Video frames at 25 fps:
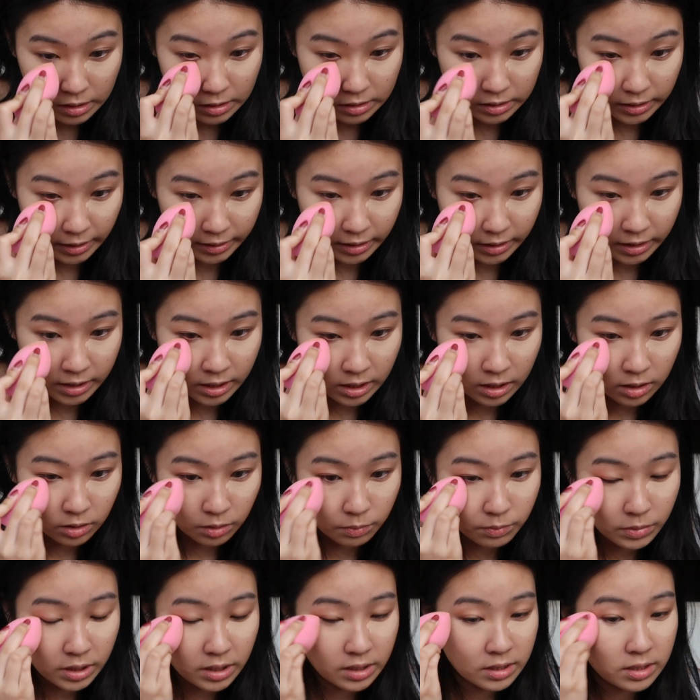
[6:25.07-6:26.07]
It's like a hit
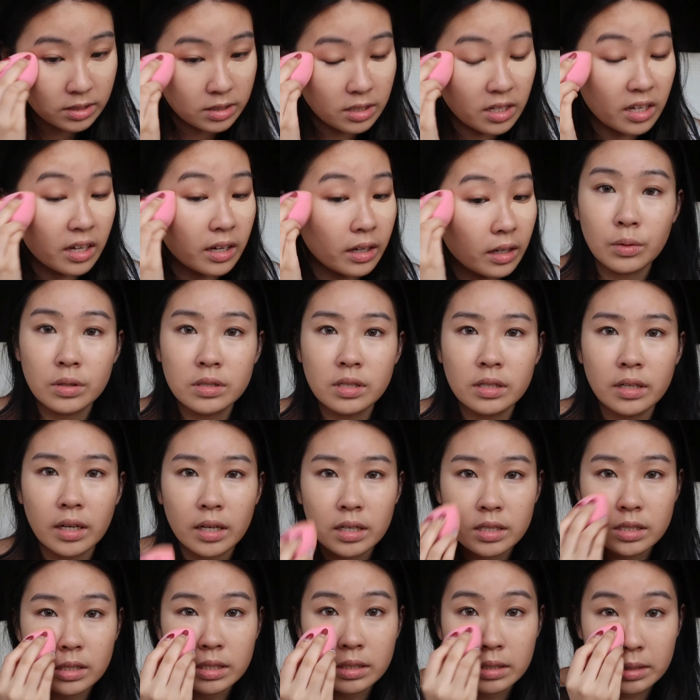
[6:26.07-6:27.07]
or miss thing. I wasn't
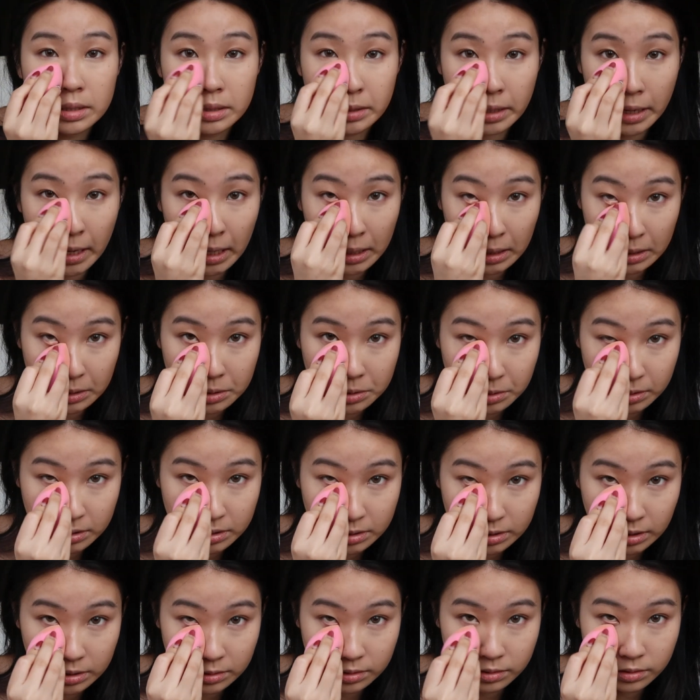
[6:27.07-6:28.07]
actually that
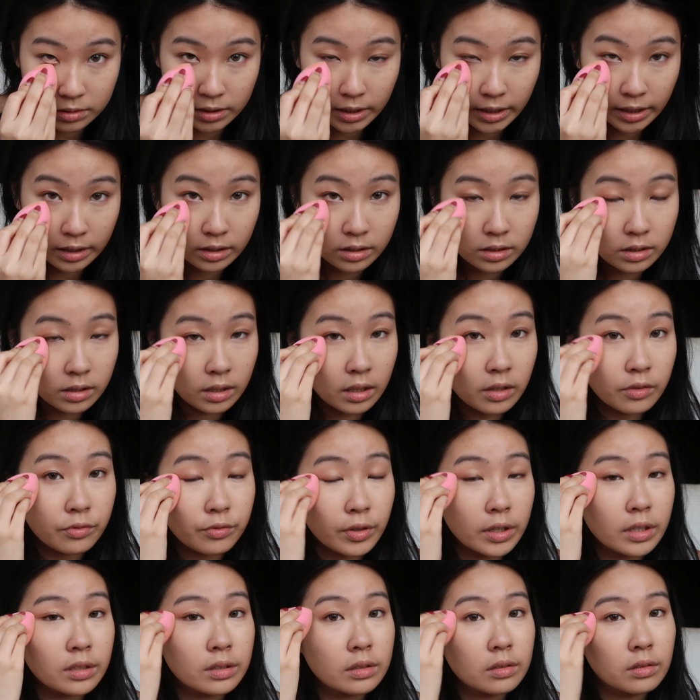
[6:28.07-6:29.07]
interested to get the
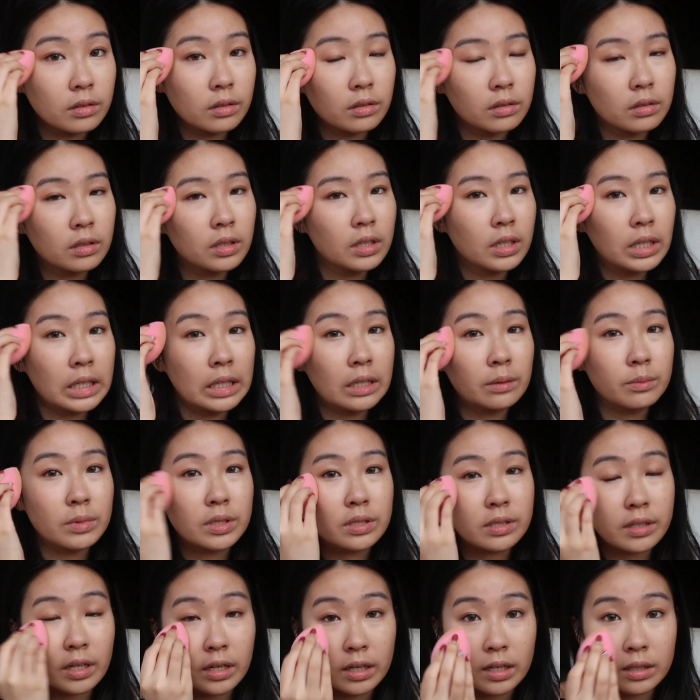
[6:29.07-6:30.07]
frontal
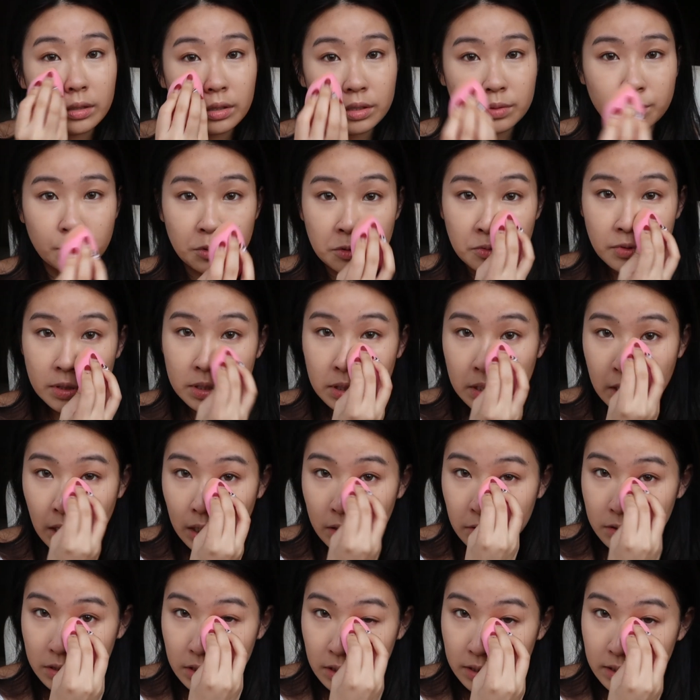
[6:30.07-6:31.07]
mascara because previously
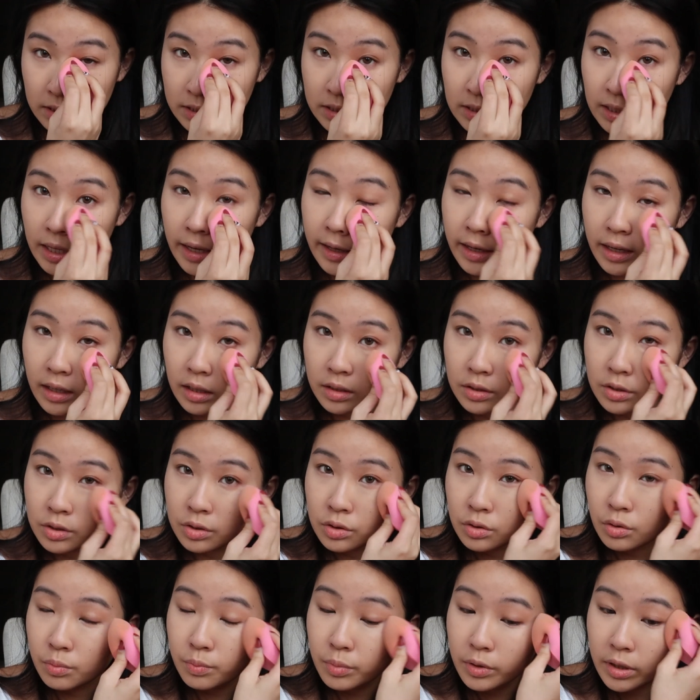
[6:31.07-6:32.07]
I was just like
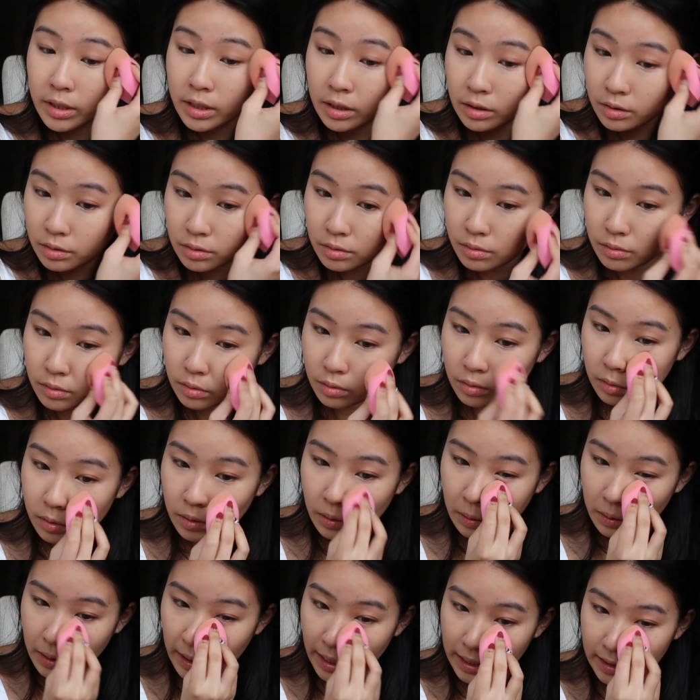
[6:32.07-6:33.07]
super into
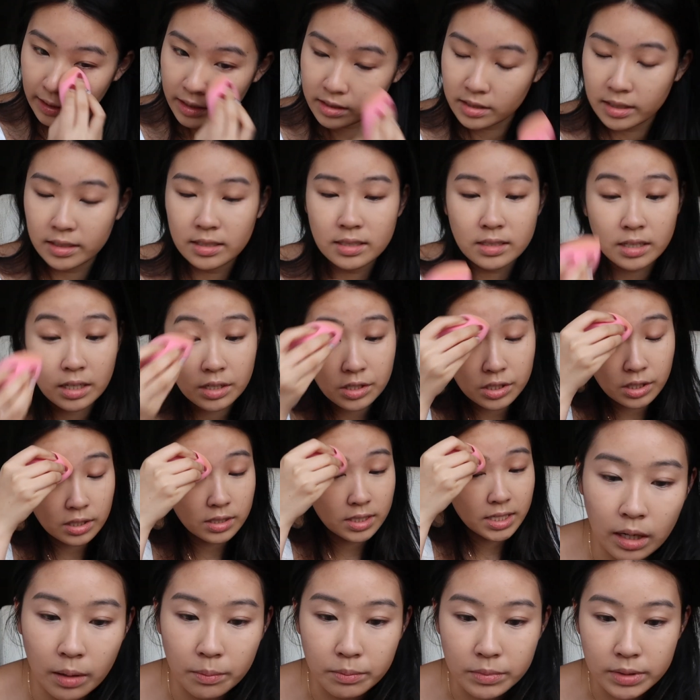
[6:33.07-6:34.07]
eyelash
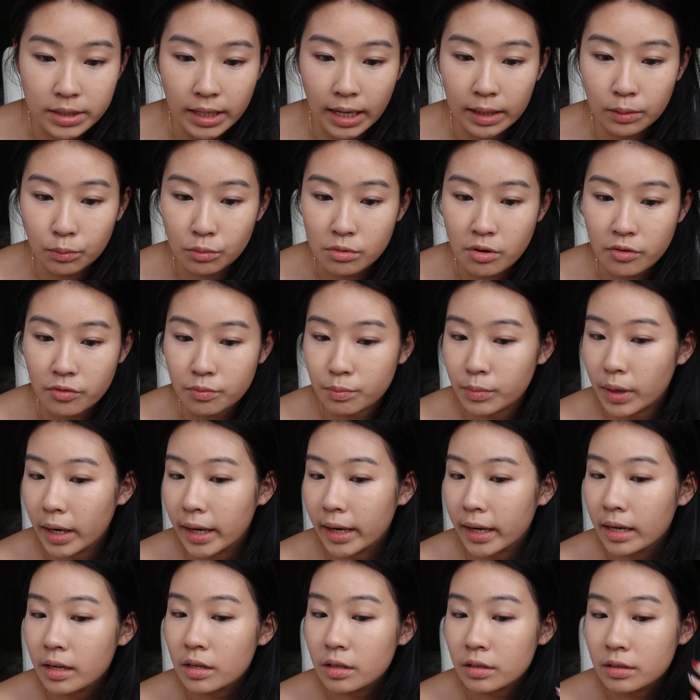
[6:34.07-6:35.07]
extensions. Now I'm done with
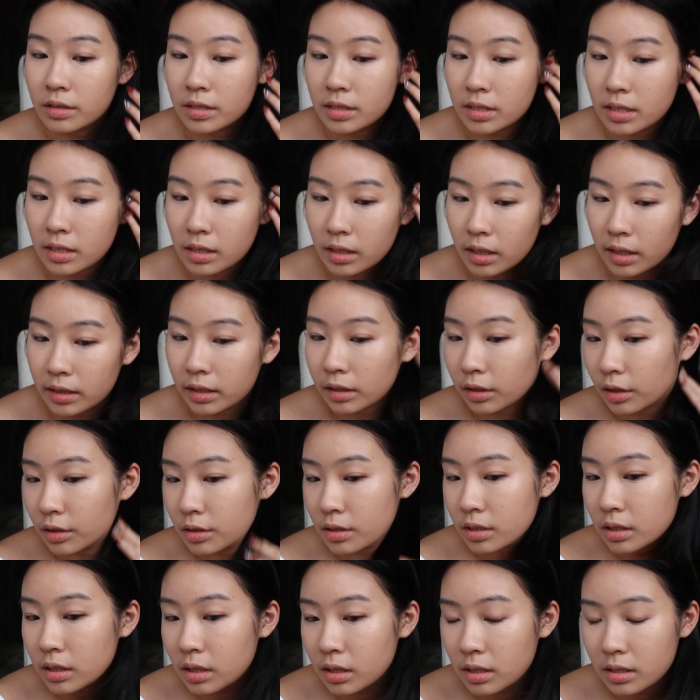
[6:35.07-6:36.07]
my concealer. The
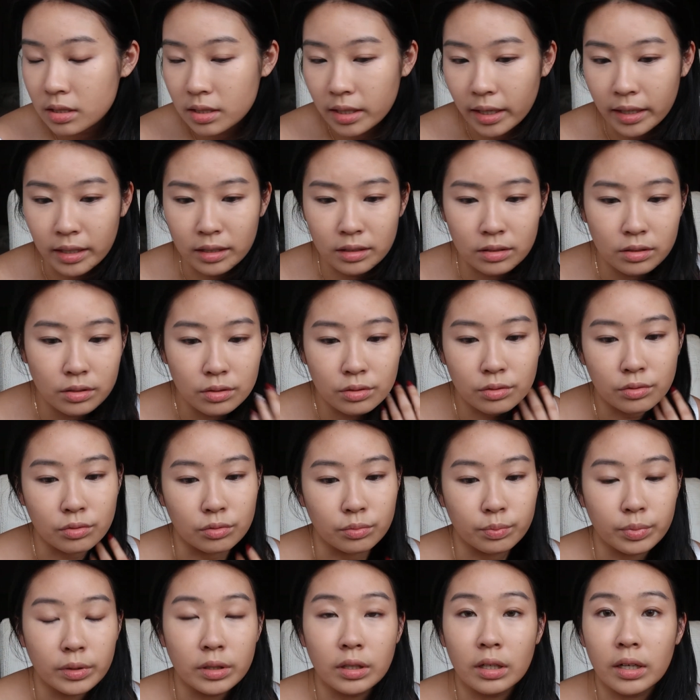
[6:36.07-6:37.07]
concealer is like
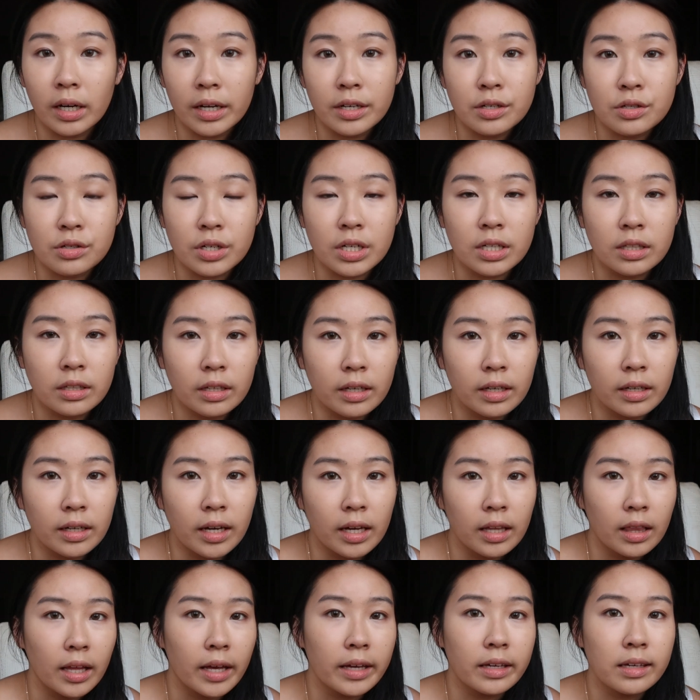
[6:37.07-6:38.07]
super hydrating.
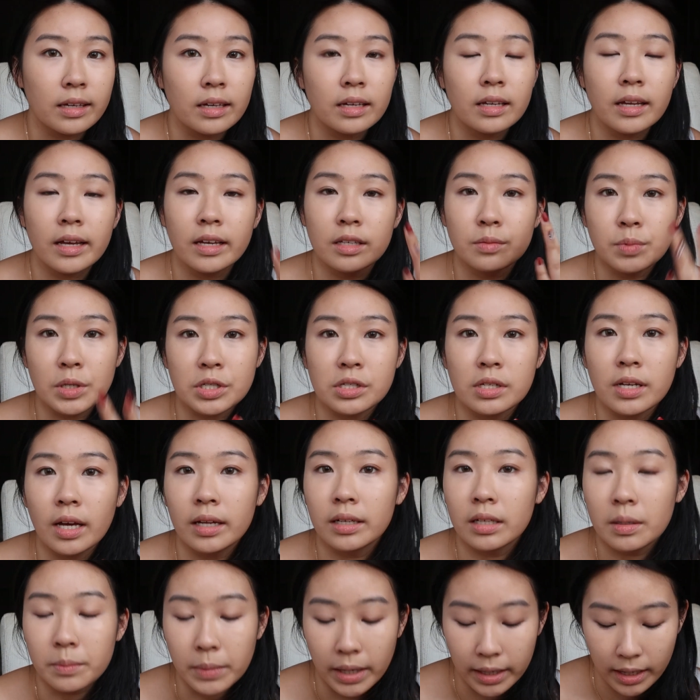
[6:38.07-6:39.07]
I like it, especially
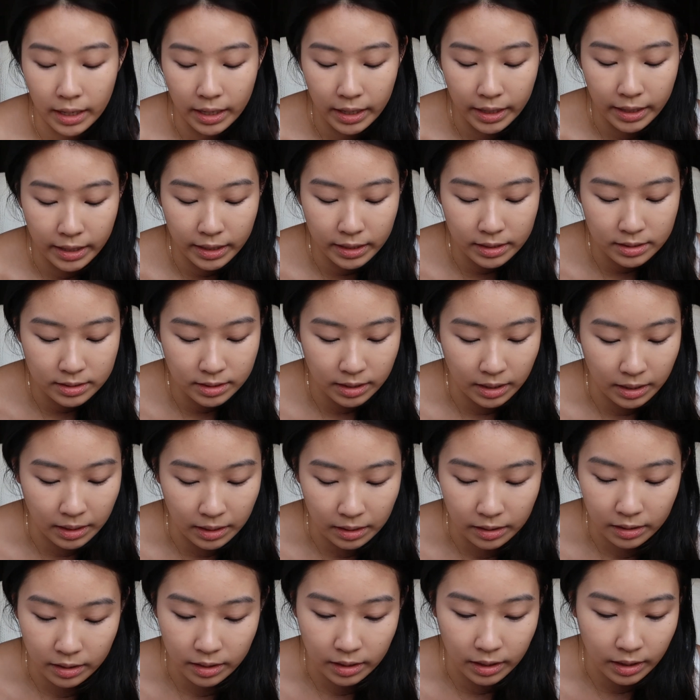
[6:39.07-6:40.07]
under my eyes.
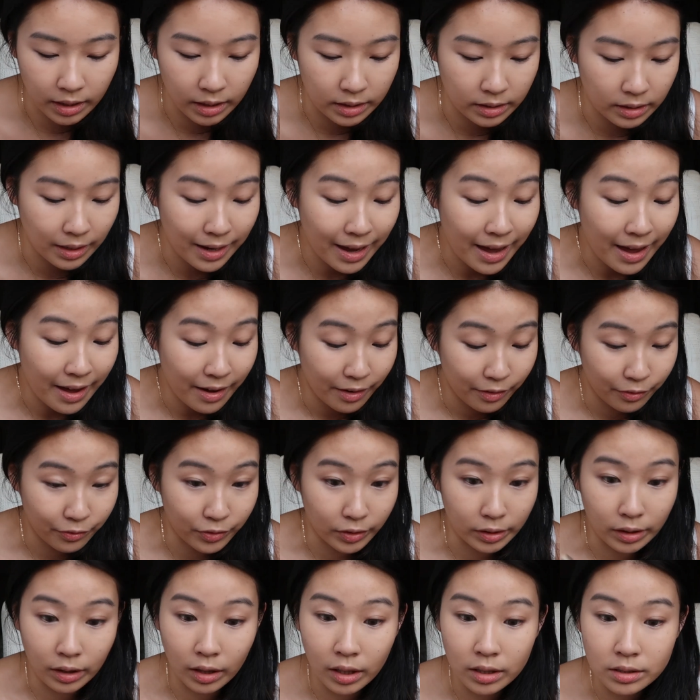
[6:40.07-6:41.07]
And then
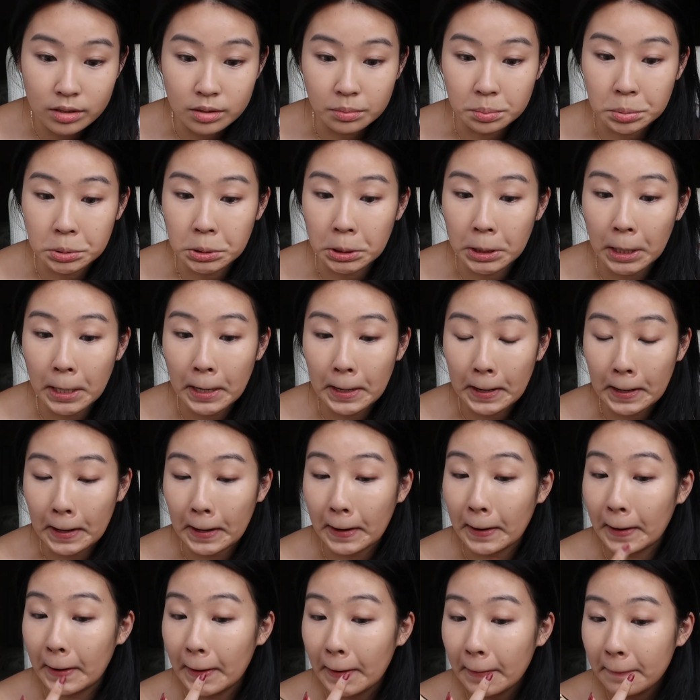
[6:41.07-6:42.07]
forgot to put it
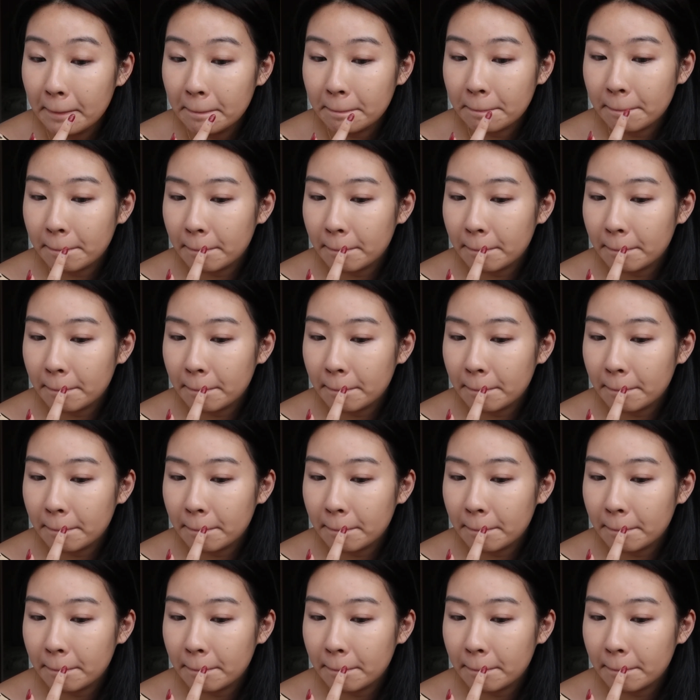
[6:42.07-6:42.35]
here.